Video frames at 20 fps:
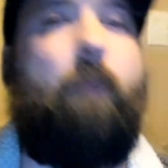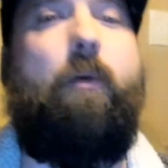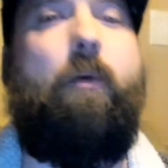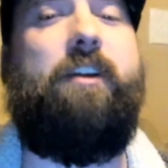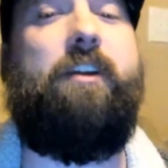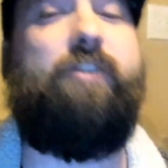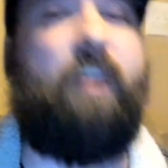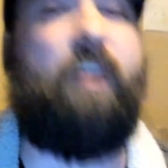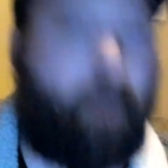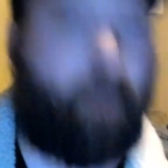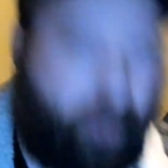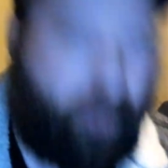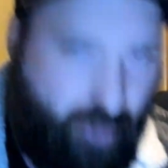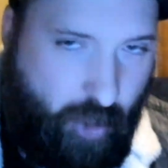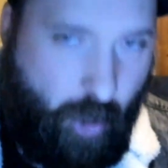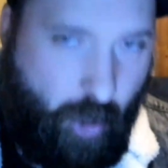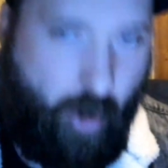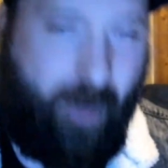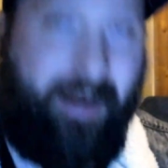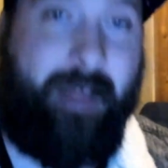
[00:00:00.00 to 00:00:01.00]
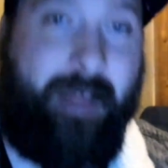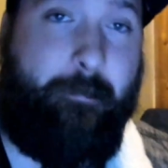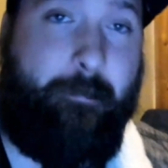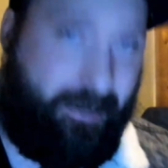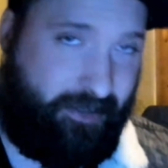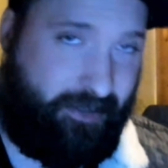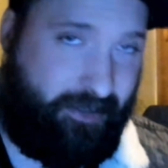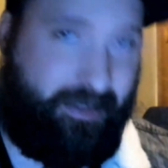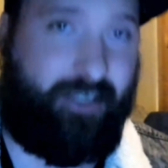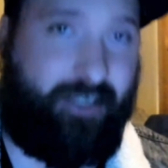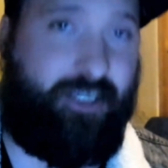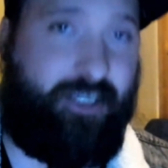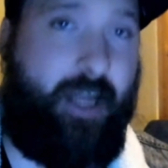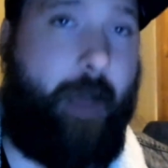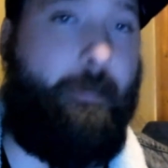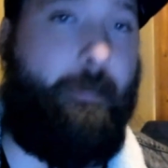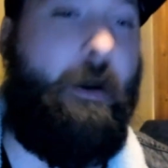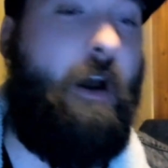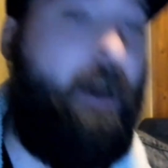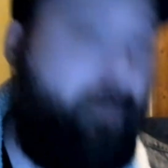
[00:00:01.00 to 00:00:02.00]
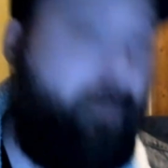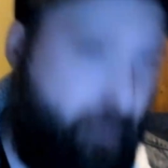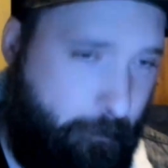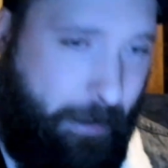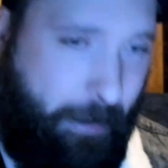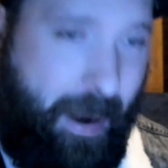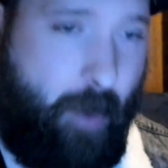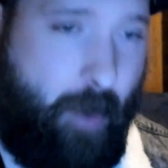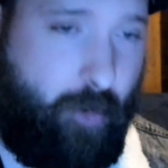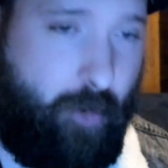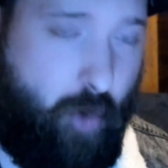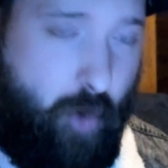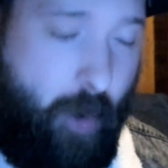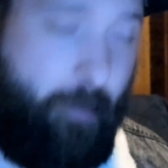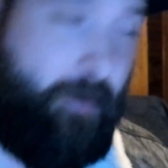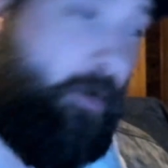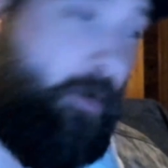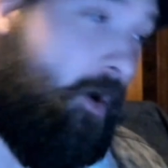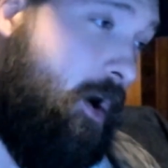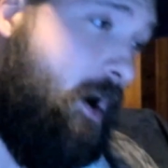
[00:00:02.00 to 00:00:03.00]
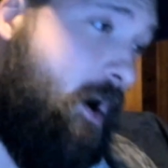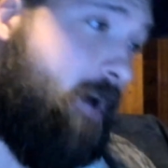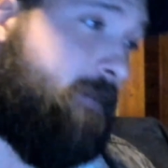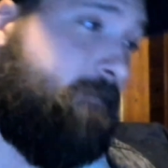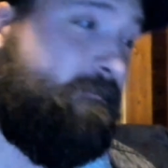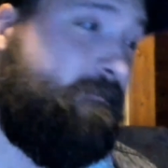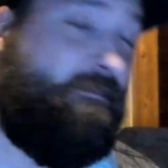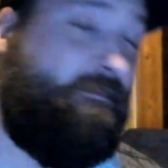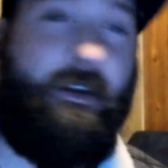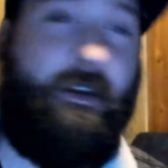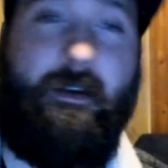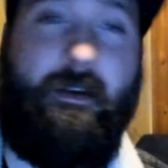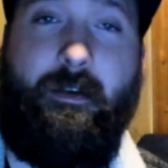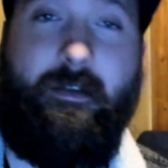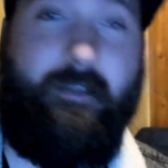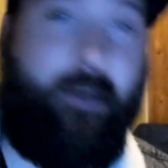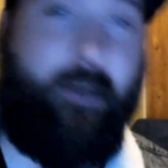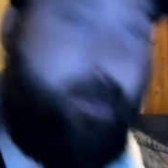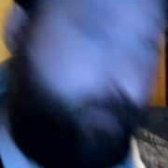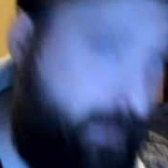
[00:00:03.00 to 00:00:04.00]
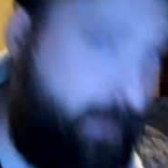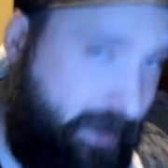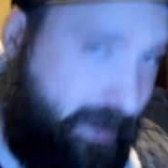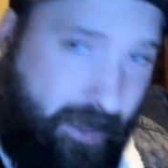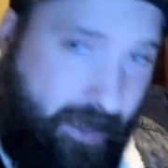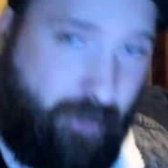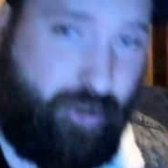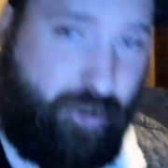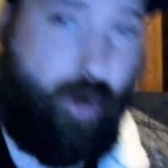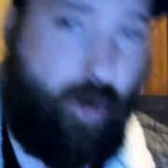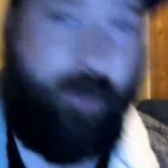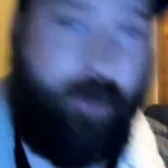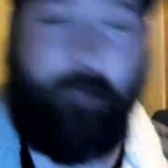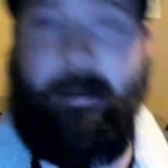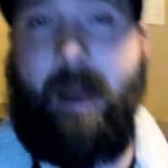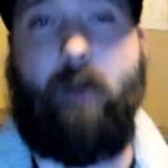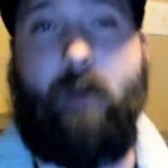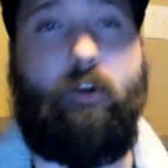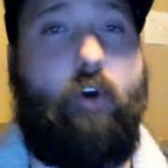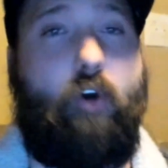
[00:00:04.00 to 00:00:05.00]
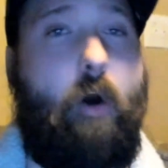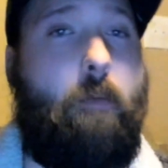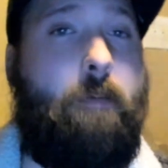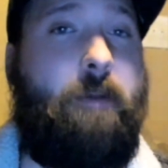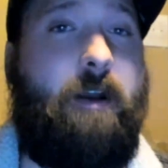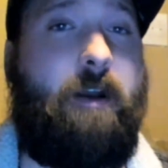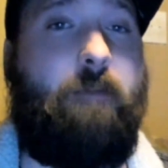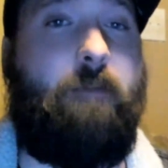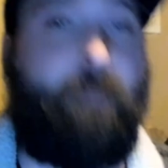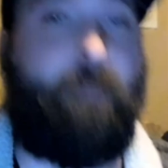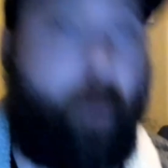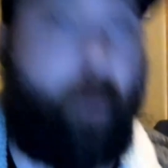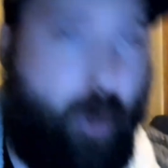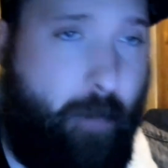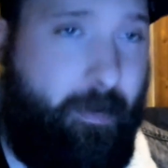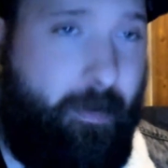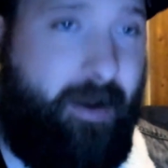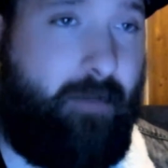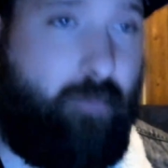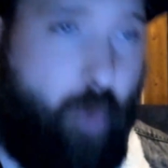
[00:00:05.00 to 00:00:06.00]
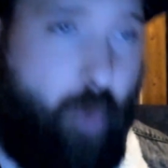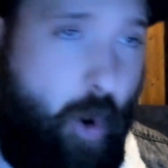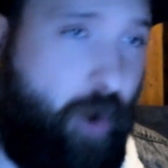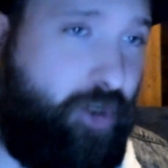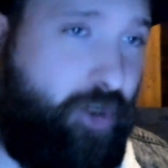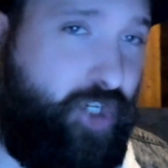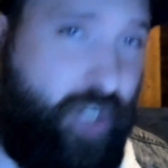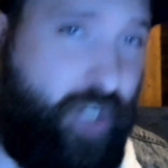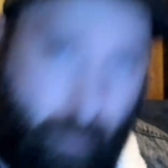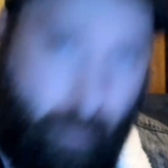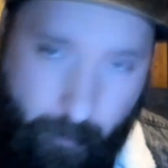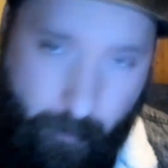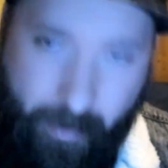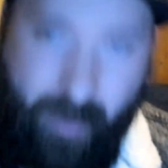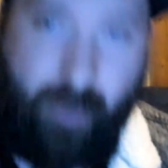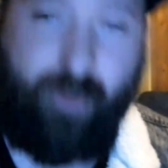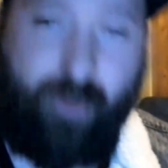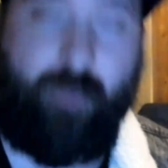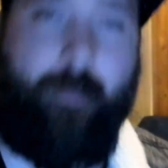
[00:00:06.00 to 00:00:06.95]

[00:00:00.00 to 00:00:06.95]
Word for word: is going to return and mess this up for Baron Corbin. Or there could be a heel turn and Baron Corbin becomes permanent Raw General Manager.